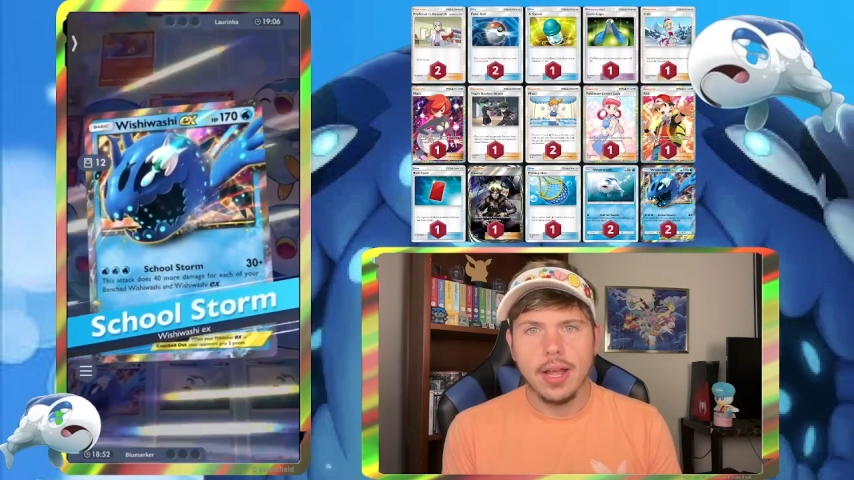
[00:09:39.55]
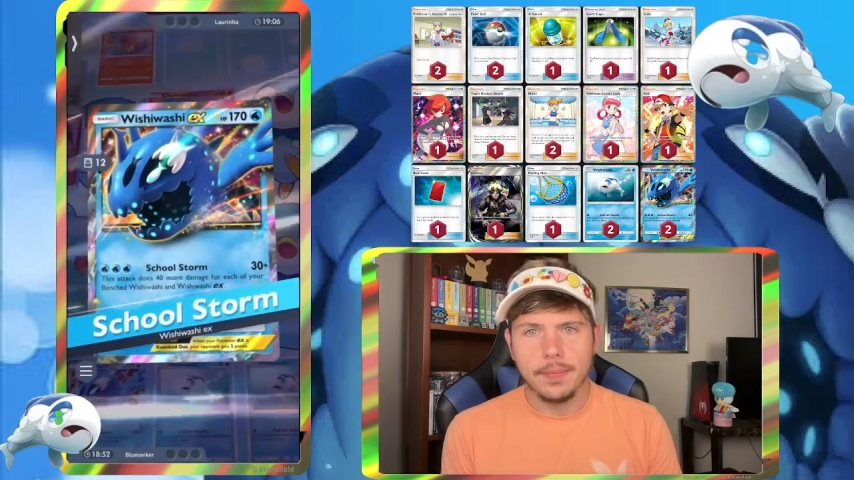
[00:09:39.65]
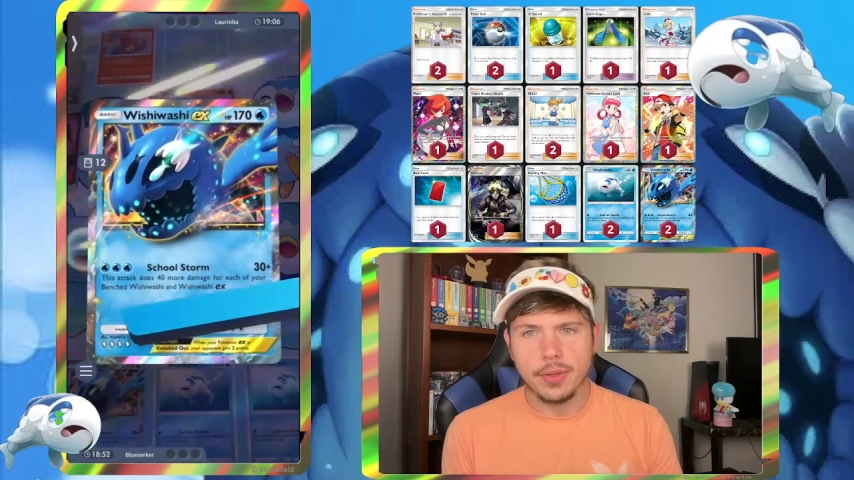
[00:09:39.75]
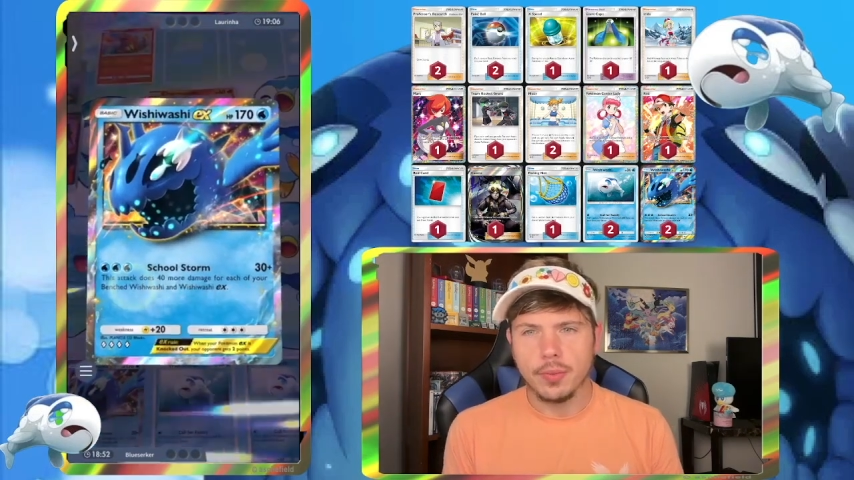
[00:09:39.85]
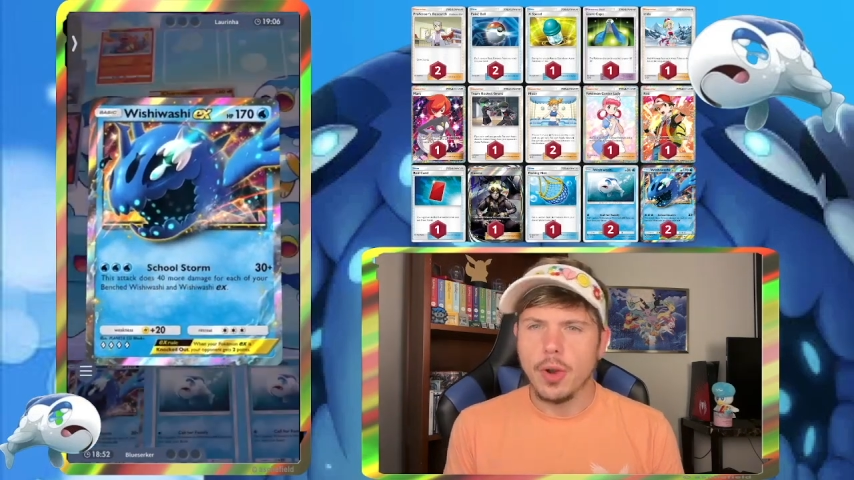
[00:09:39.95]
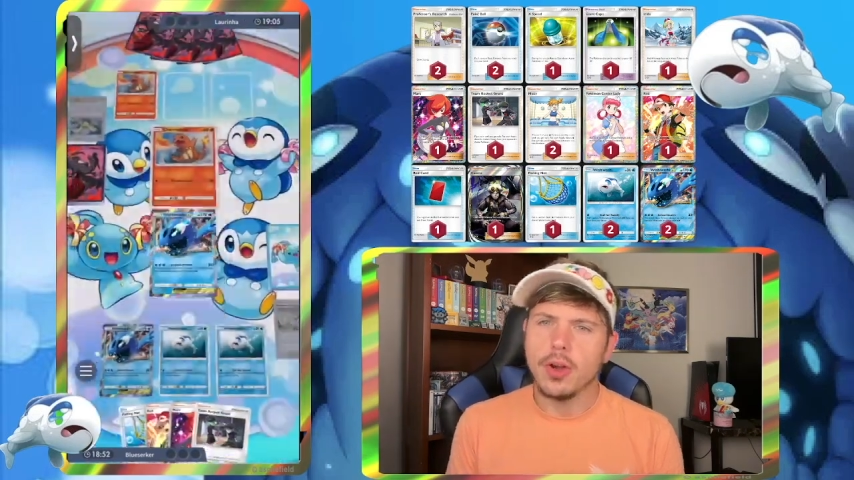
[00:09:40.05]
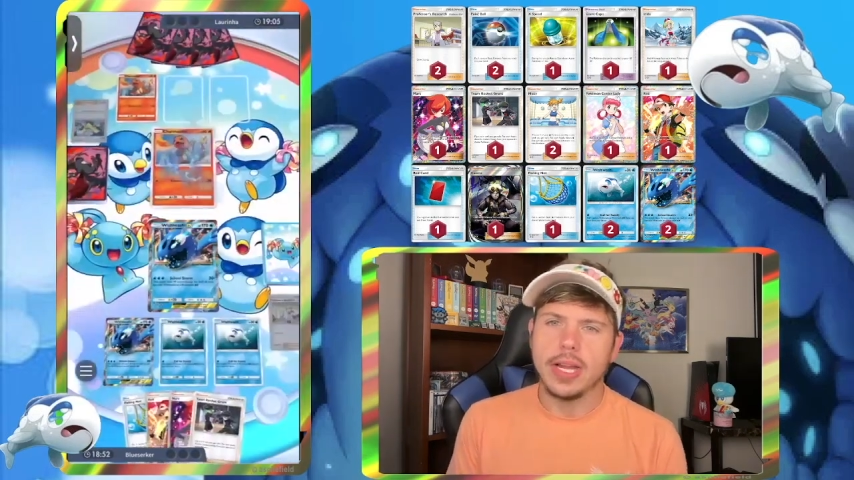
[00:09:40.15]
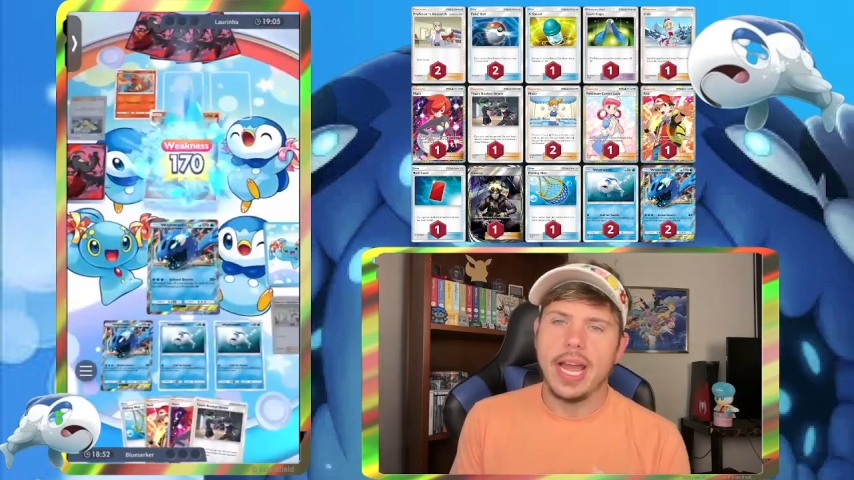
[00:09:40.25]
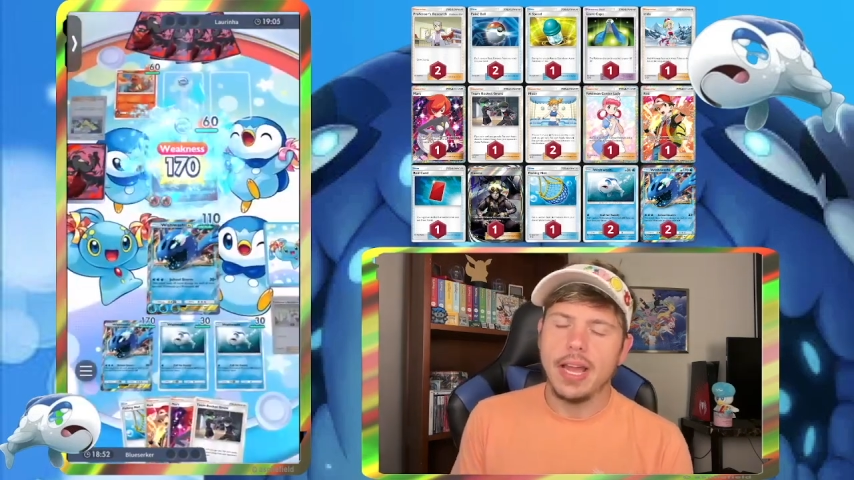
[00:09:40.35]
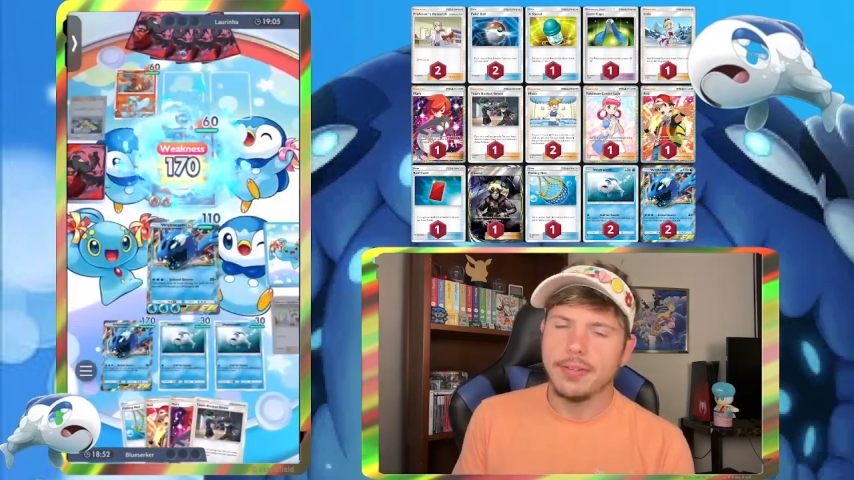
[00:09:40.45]
the wrong
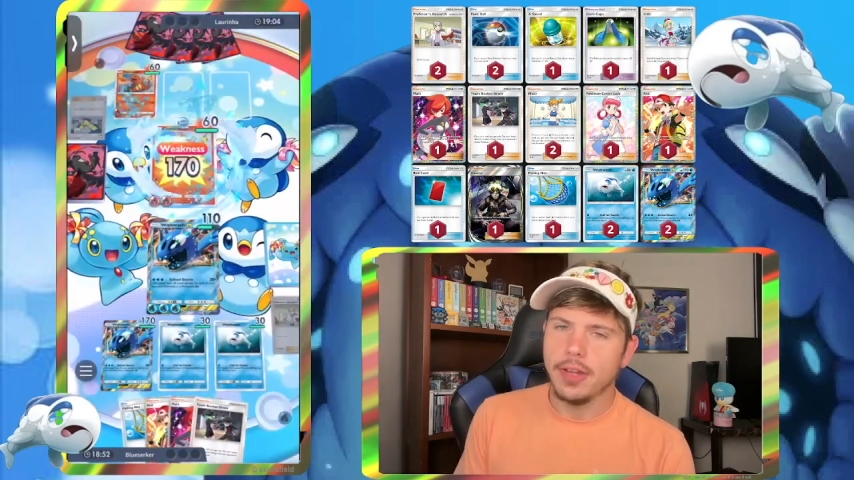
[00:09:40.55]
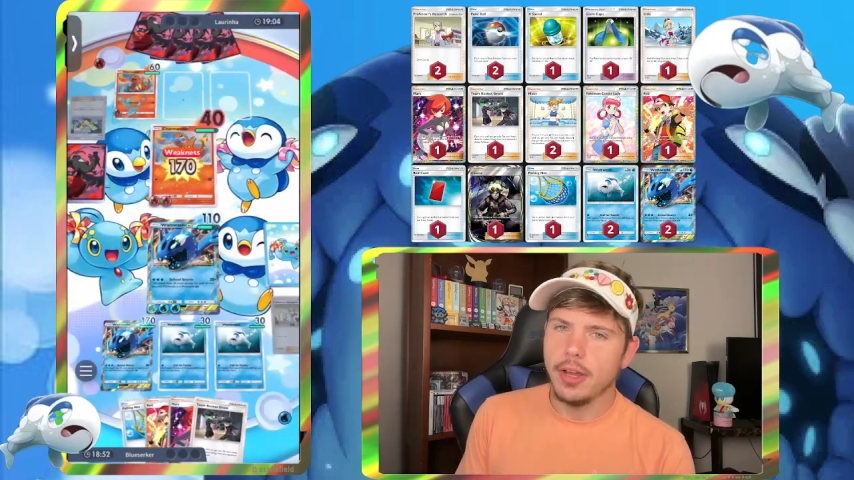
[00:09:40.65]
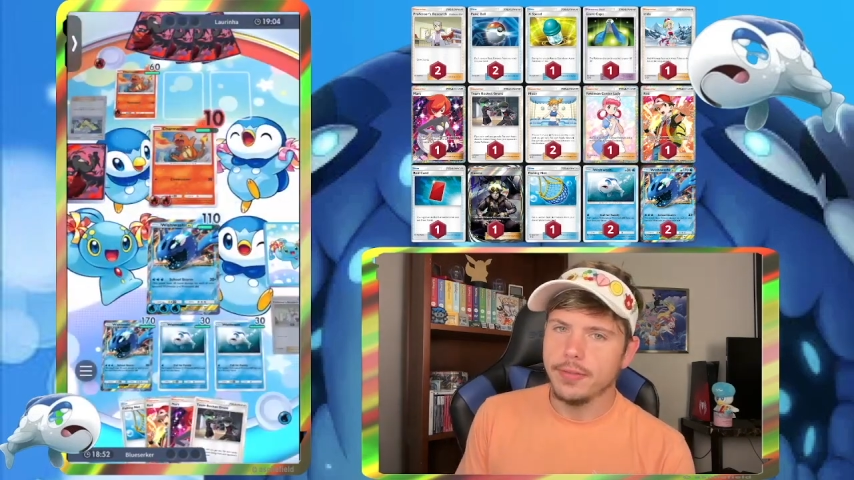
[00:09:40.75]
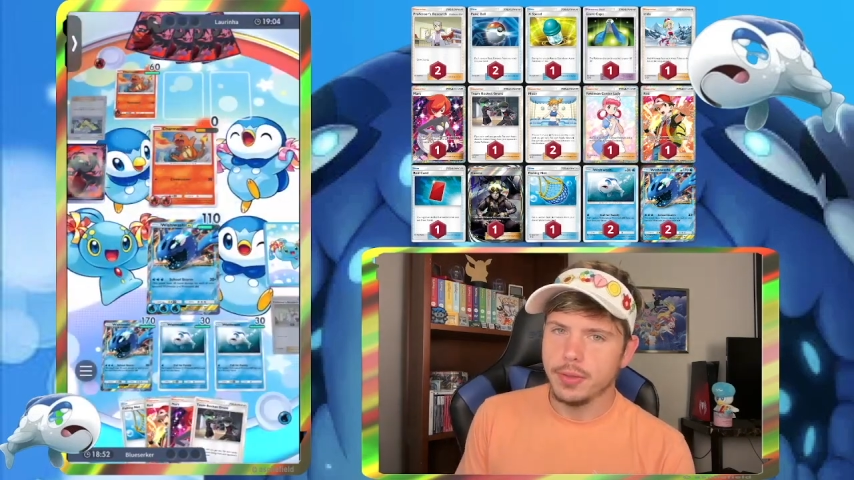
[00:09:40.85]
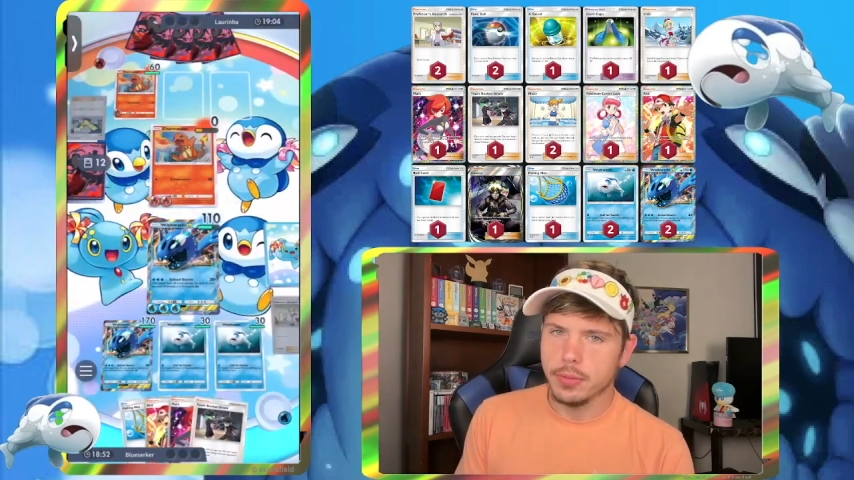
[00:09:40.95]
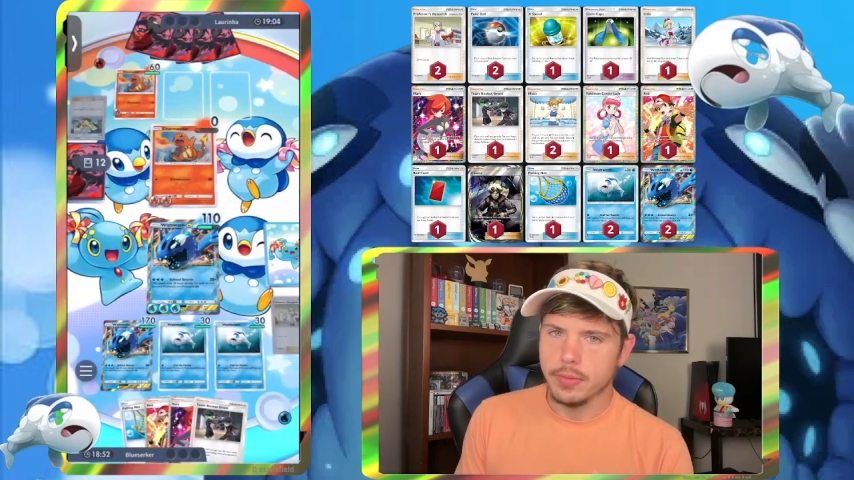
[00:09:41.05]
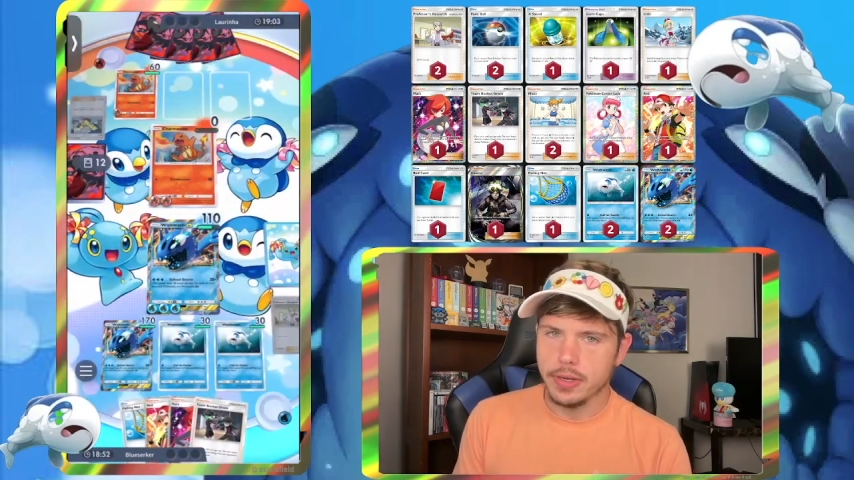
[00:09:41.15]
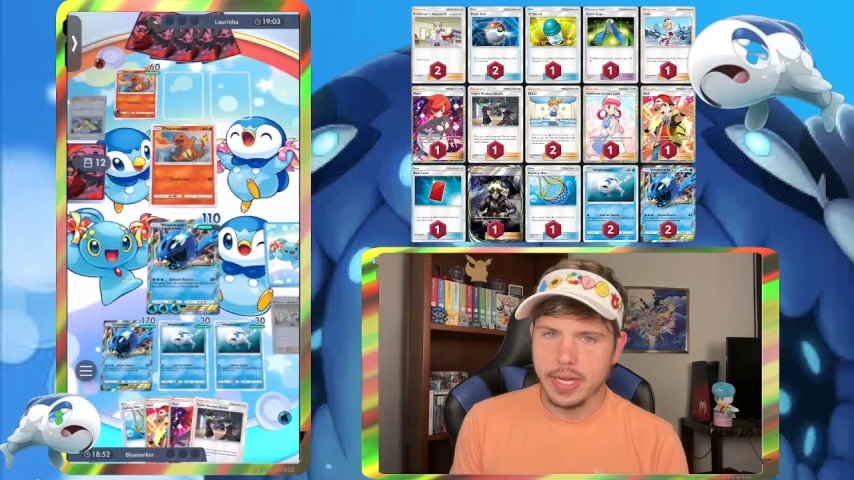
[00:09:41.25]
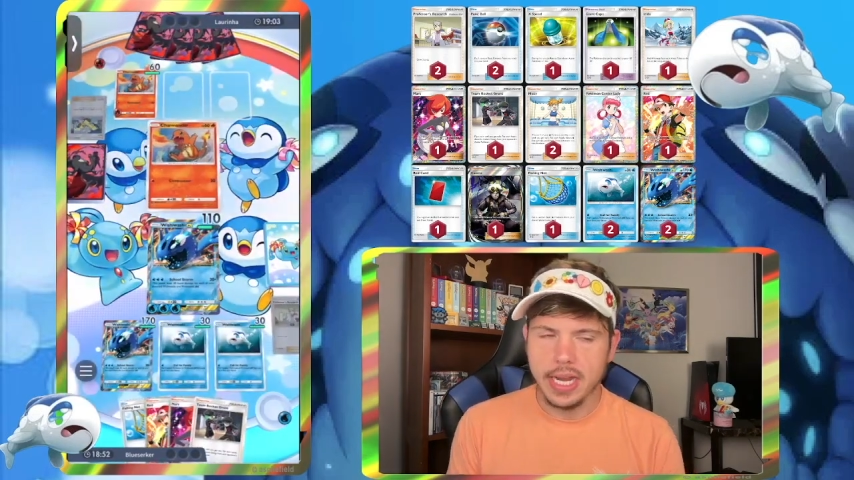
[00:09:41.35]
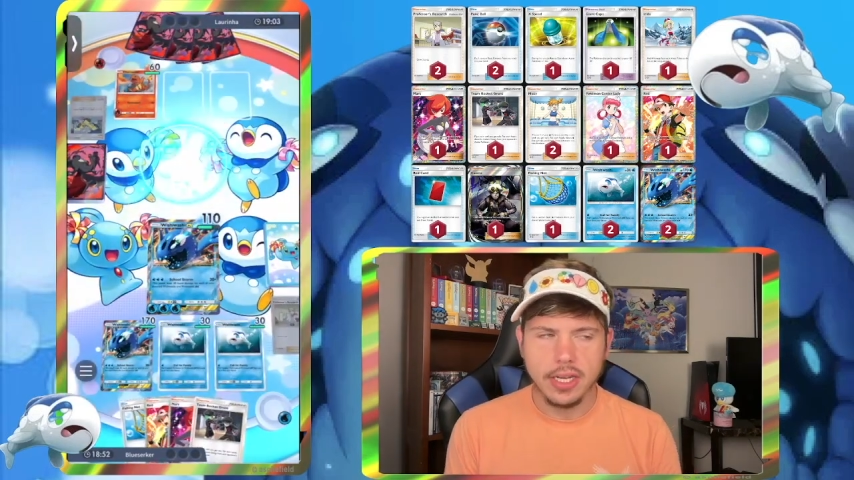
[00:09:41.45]
half of your rare
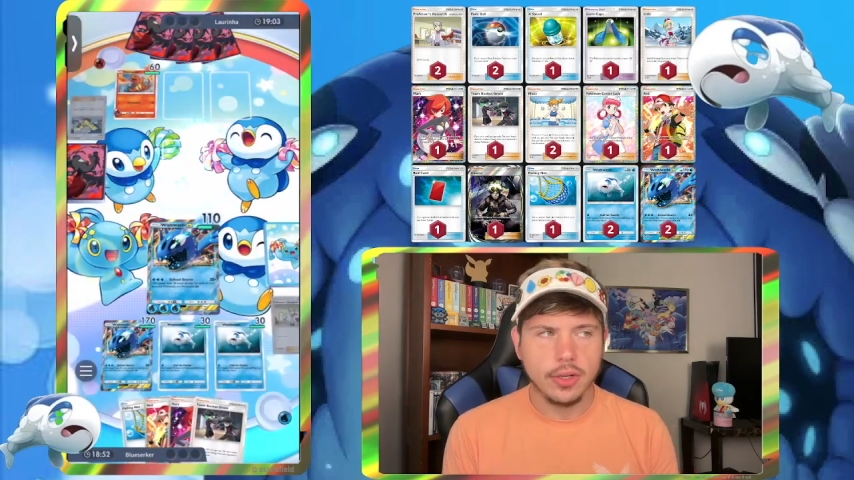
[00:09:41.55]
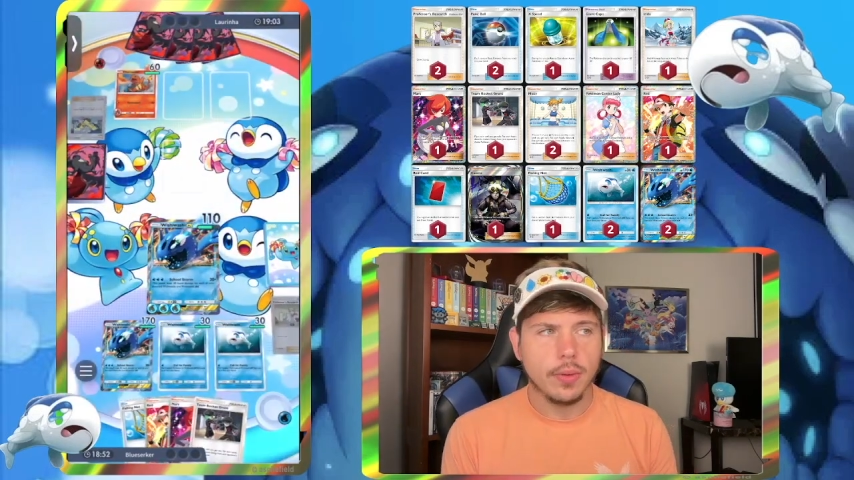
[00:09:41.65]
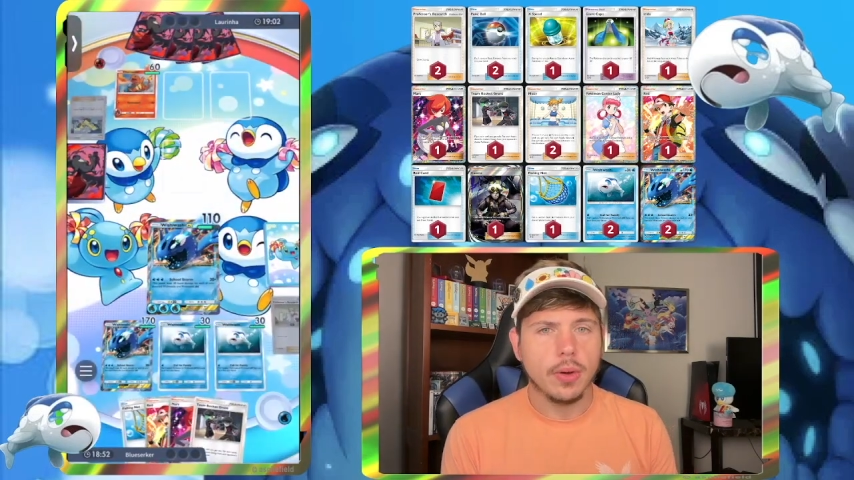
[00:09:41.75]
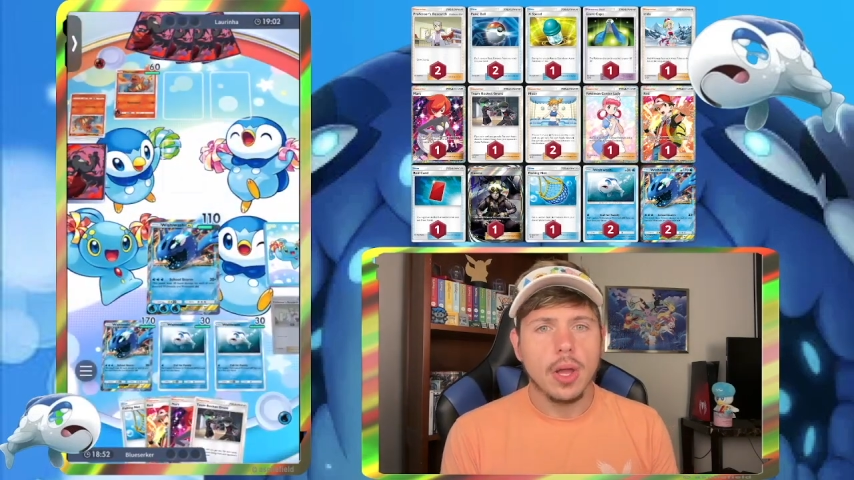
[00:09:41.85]
candy duo,